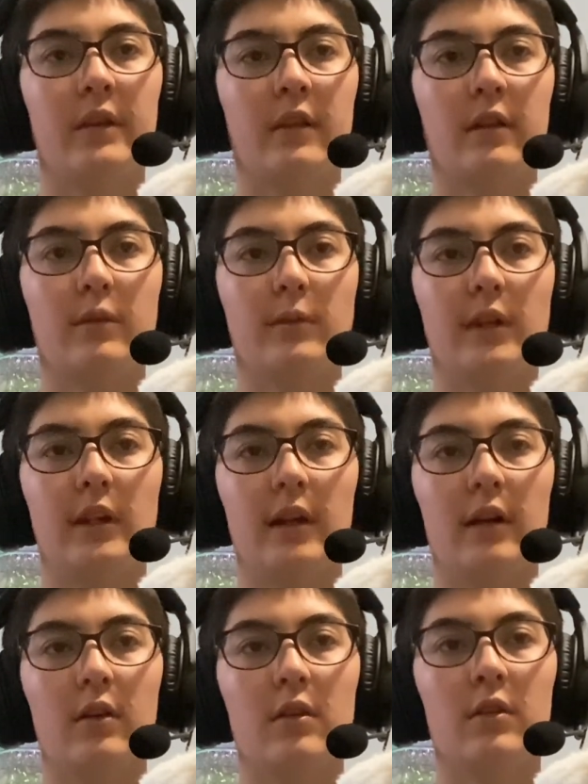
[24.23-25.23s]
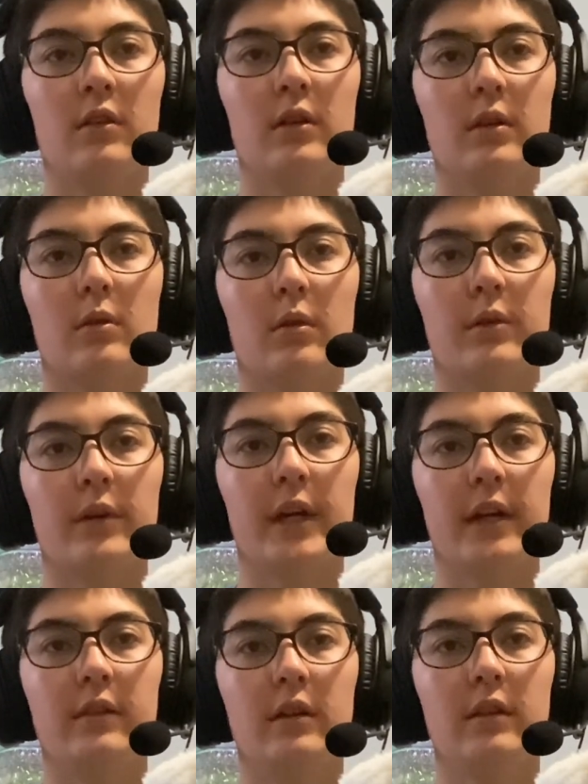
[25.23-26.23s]
Then you will need alcohol and
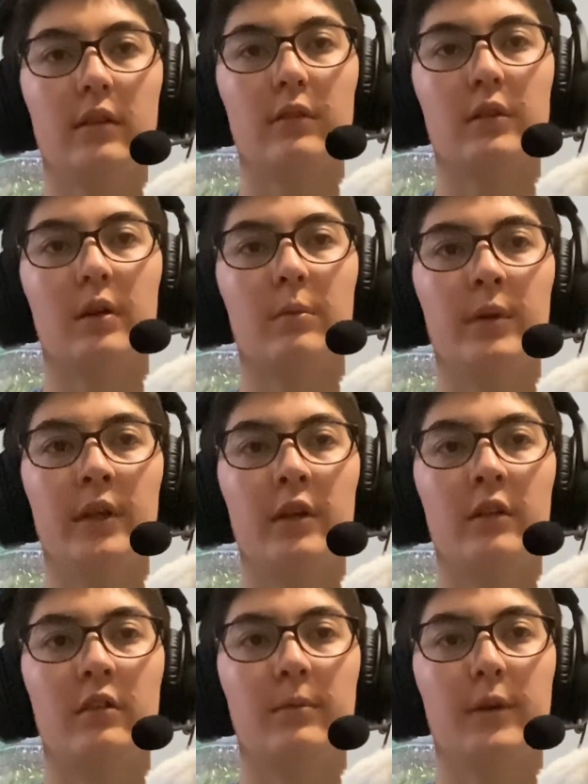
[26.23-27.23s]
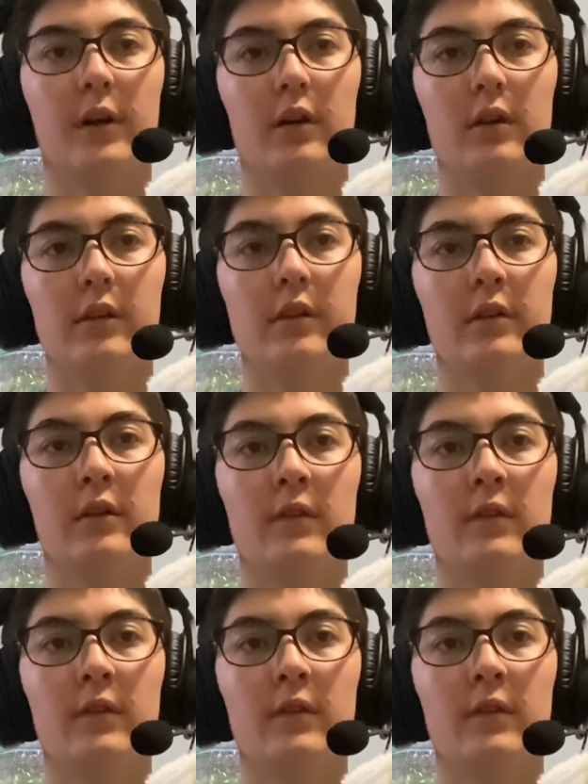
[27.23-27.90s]
chlorhexidine scrub, some gauze,